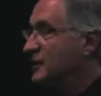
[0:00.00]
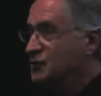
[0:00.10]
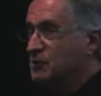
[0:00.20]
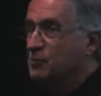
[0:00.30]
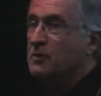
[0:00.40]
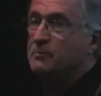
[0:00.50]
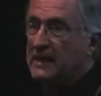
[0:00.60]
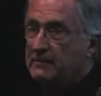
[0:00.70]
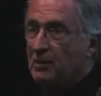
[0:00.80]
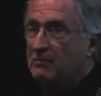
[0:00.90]
should put
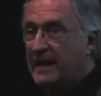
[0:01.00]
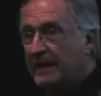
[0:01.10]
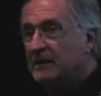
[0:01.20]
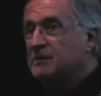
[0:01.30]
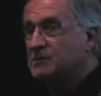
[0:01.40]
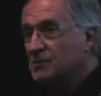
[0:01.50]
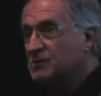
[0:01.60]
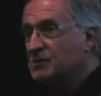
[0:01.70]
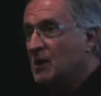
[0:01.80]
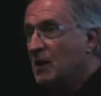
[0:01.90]
people back into
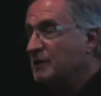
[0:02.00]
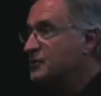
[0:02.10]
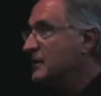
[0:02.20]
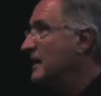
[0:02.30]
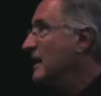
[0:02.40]
sociology.